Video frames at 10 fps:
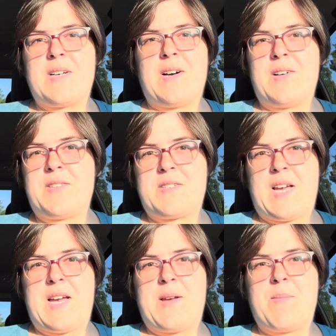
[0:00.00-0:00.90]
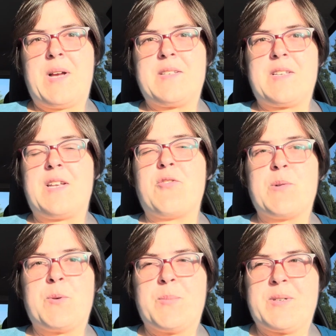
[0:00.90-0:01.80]
all the time as a
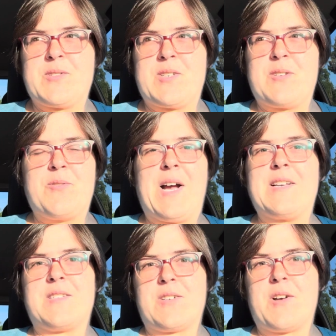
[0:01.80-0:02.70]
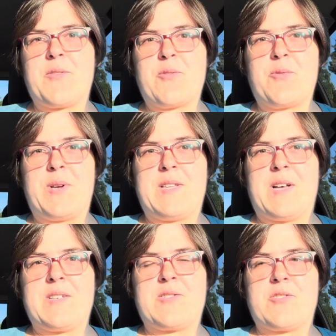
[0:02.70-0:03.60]
normal person who hasn't gone through weight
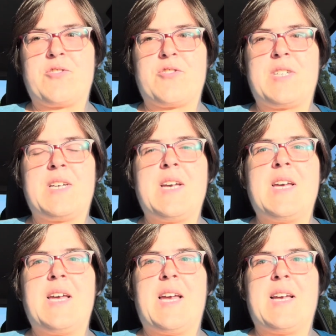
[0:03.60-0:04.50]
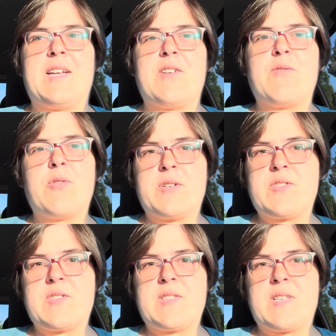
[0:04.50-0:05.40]
loss surgery. And of
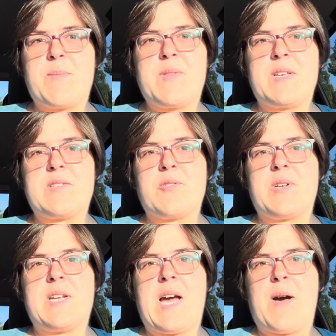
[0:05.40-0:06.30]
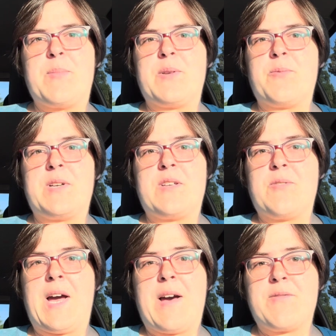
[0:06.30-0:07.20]
course, the same thing is going to happen when you
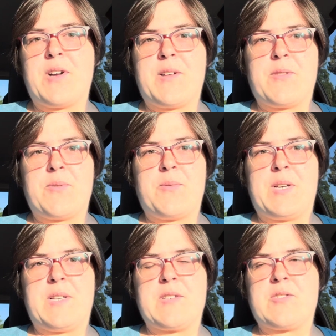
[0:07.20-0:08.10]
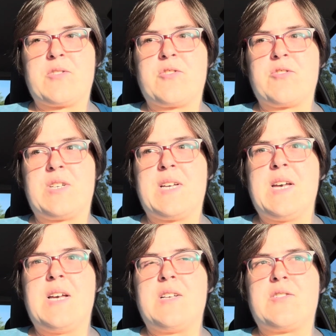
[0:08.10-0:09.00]
have gone through weight loss surgery.
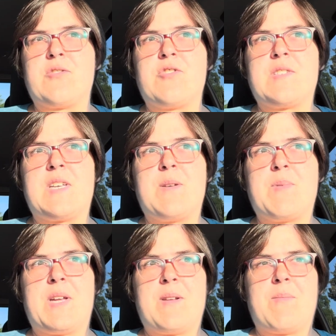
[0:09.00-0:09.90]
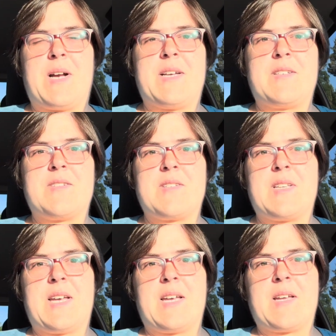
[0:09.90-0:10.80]
So just keep that in mind.
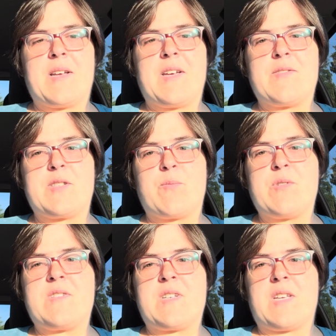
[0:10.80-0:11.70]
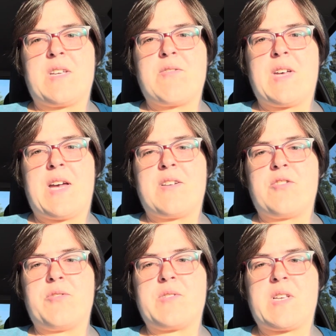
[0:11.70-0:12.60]
Like, if someone's telling you that,
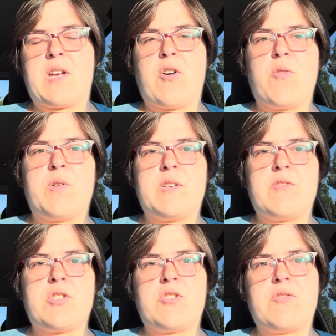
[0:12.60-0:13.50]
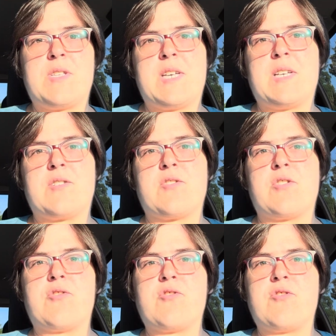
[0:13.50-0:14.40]
don't say, oh, well, you should do this or
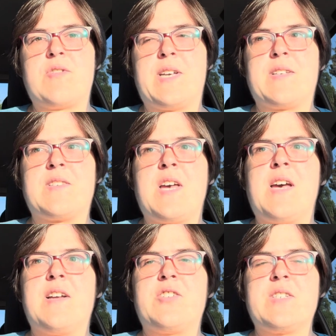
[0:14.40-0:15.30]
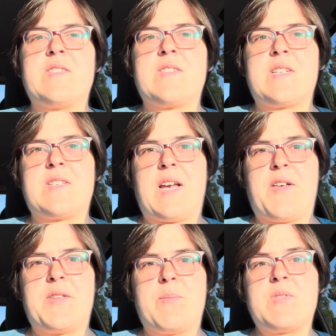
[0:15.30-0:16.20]
you should do this. Just tell
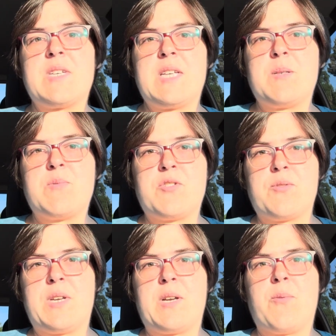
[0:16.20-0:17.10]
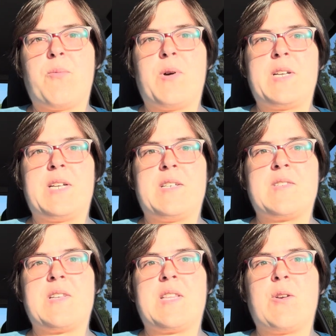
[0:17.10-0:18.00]
them to keep doing what it
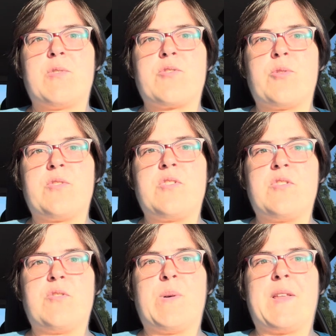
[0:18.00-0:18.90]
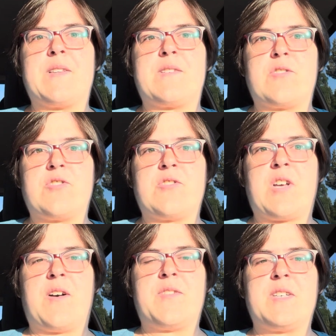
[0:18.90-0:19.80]
is that they were told to do by the surgeon's
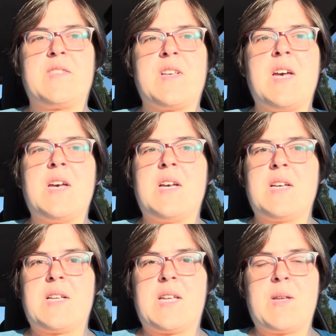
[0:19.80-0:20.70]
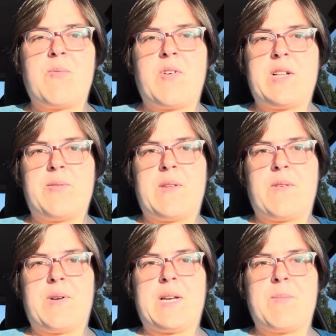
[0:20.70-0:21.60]
office. Keep following the
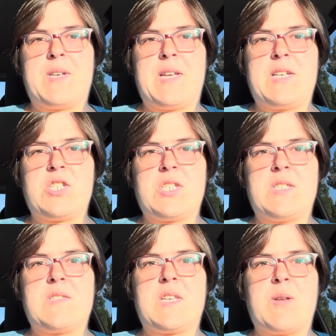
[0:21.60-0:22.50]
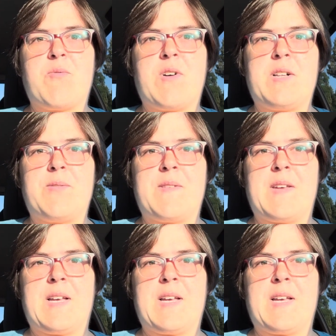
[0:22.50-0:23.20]
recommendations, keep following the